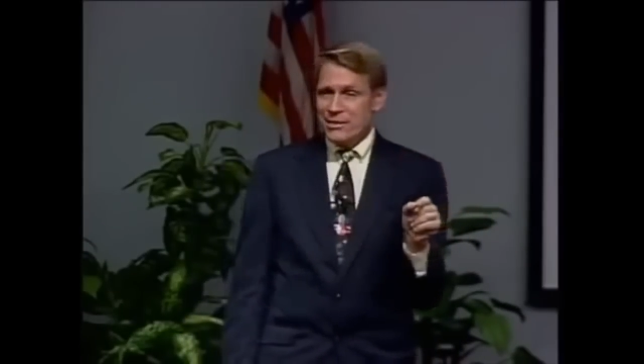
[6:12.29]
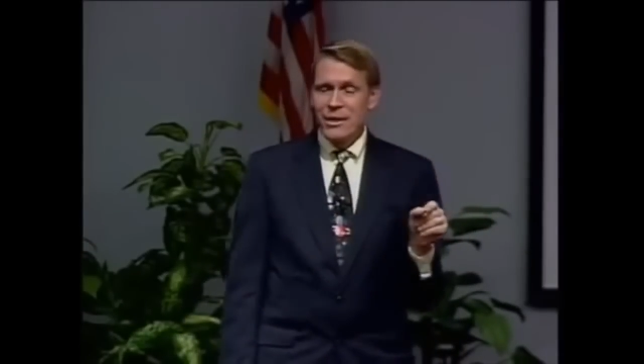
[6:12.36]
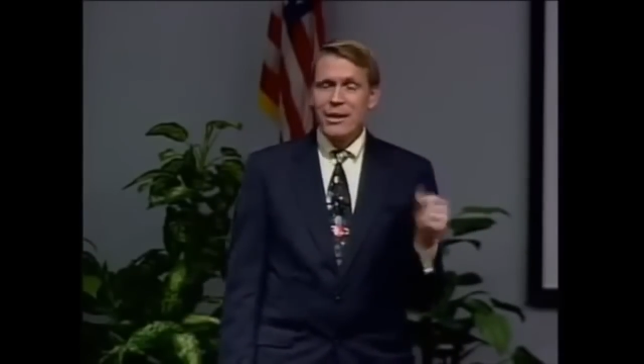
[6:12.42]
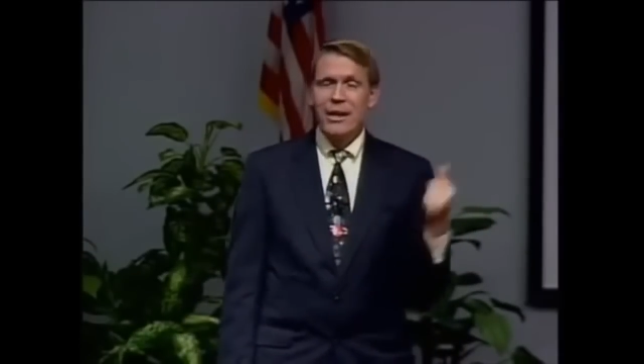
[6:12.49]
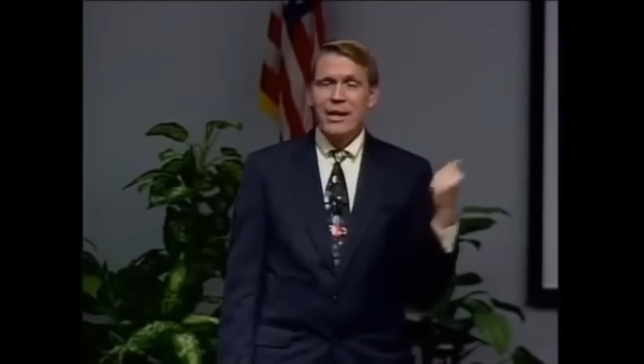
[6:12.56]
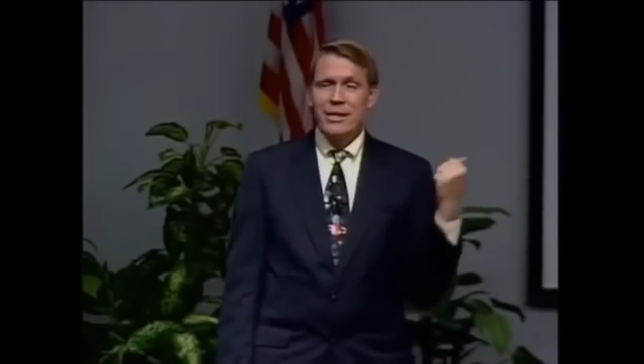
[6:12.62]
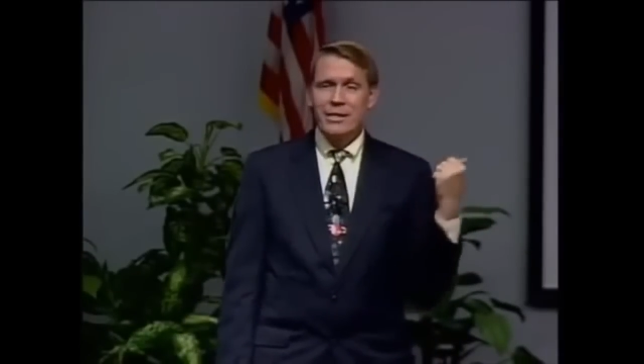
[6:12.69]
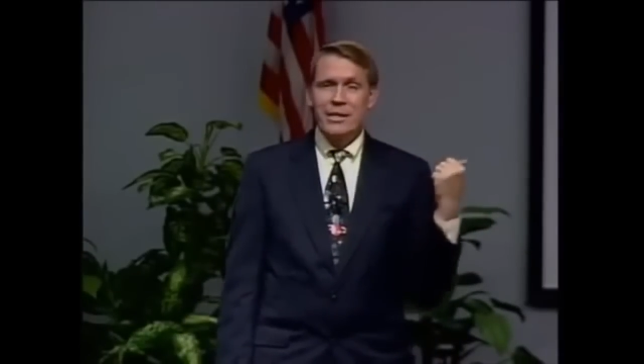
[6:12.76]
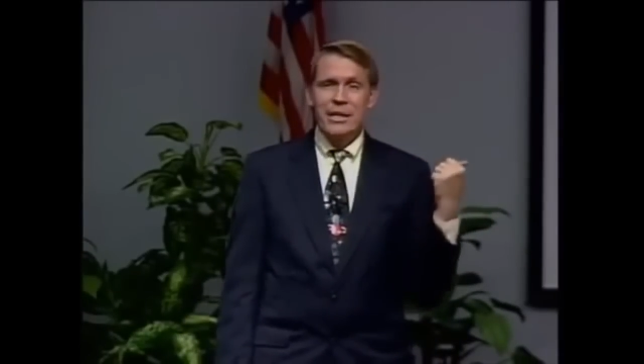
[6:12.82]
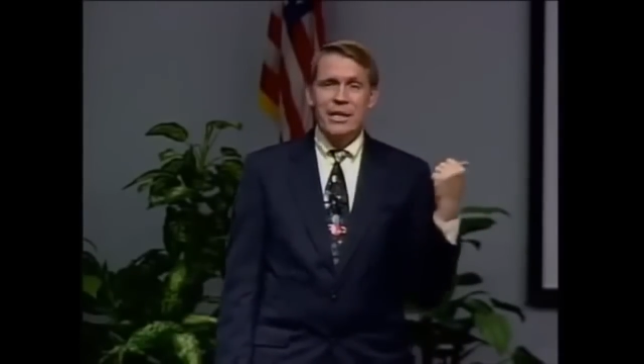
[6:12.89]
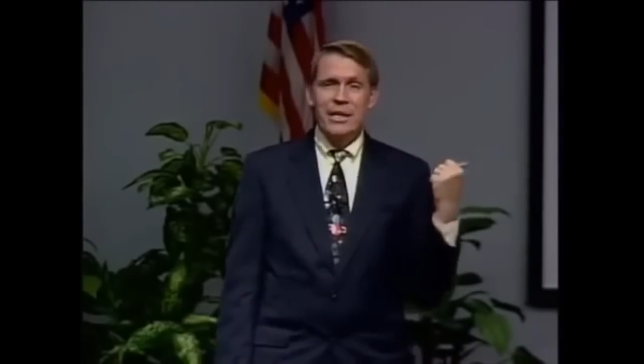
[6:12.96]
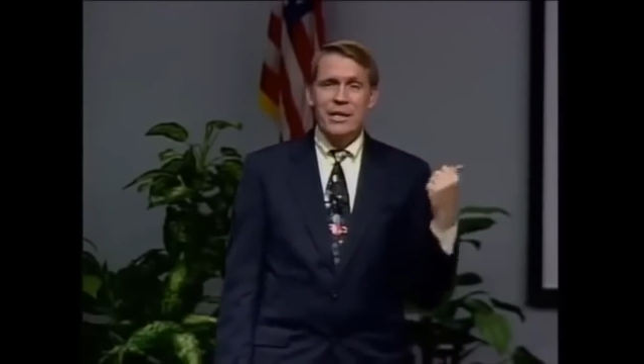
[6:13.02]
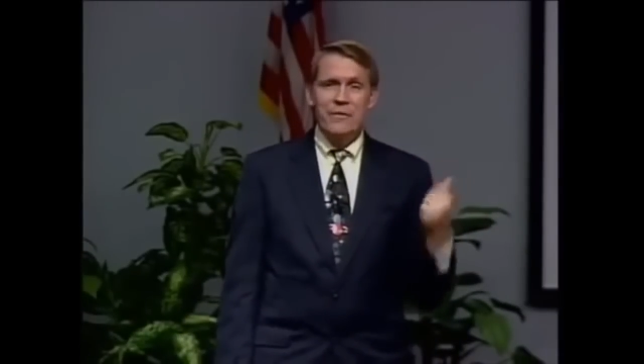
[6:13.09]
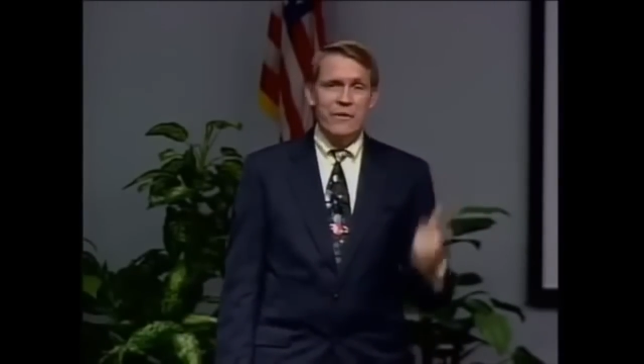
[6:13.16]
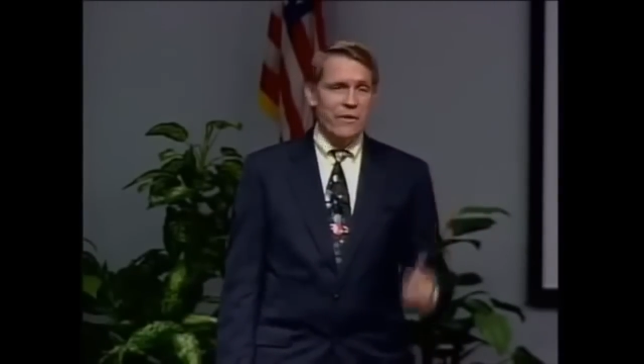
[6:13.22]
in
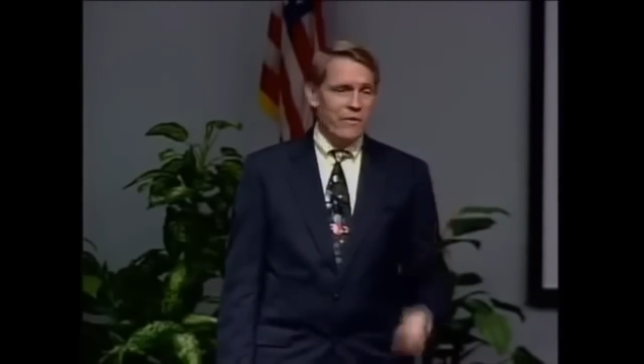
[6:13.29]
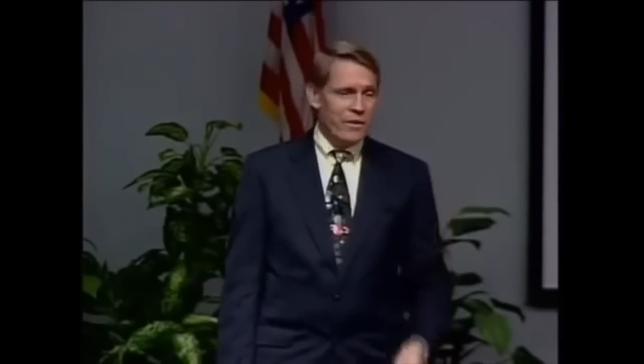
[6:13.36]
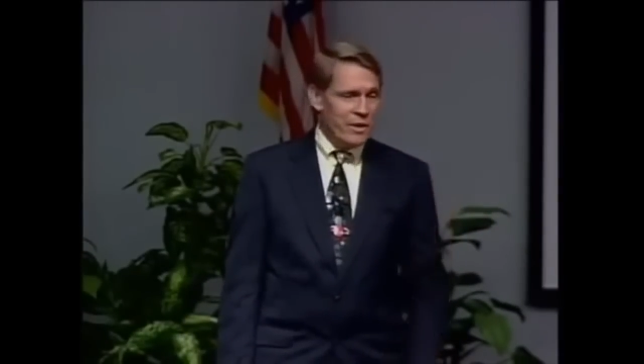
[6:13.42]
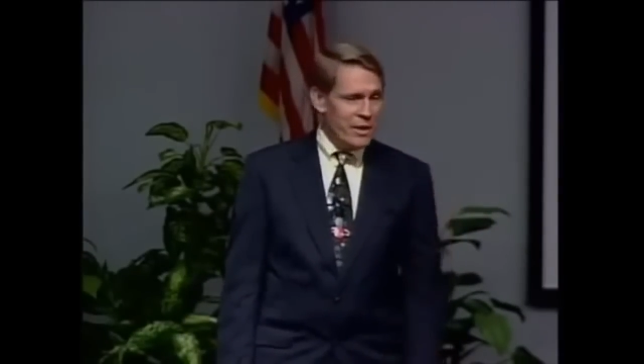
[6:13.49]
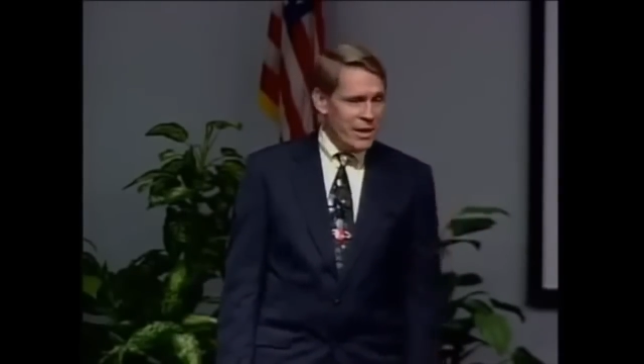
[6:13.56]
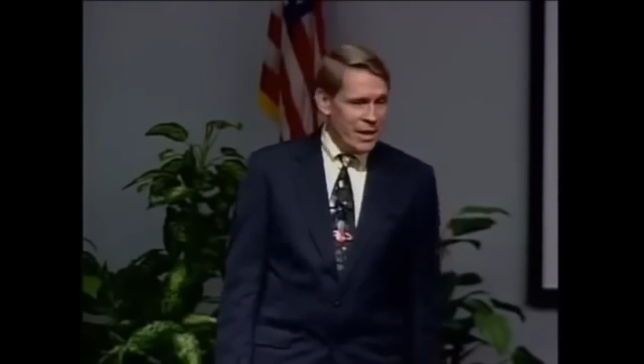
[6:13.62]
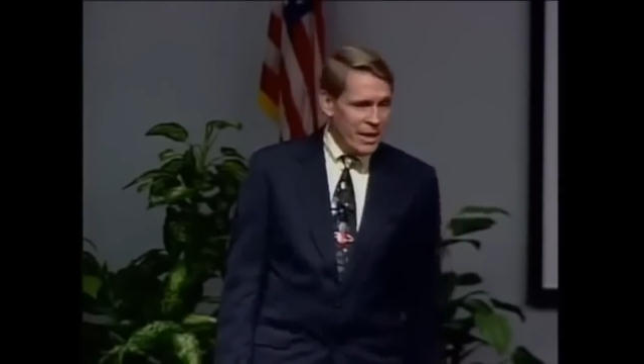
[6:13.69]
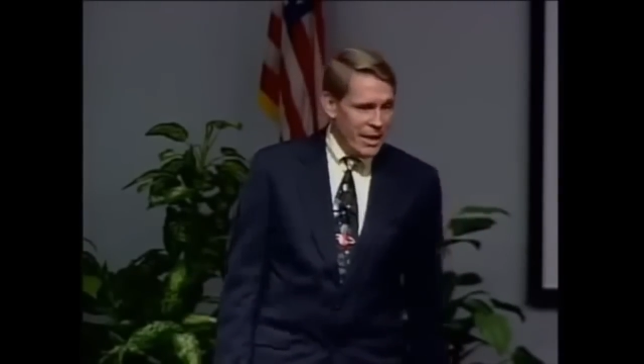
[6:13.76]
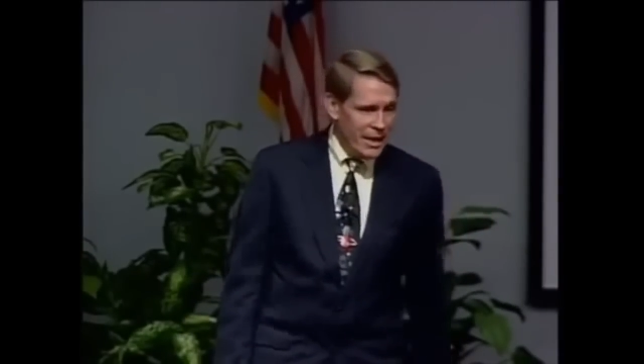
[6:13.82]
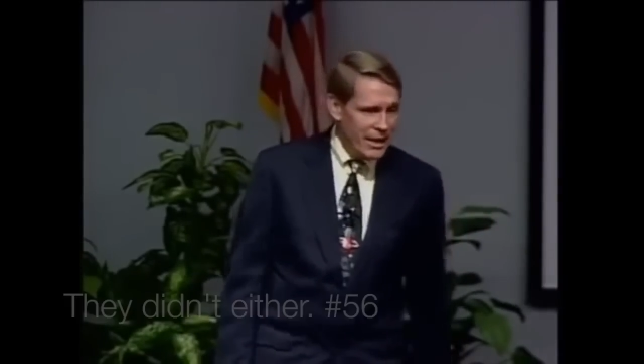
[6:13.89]
1859.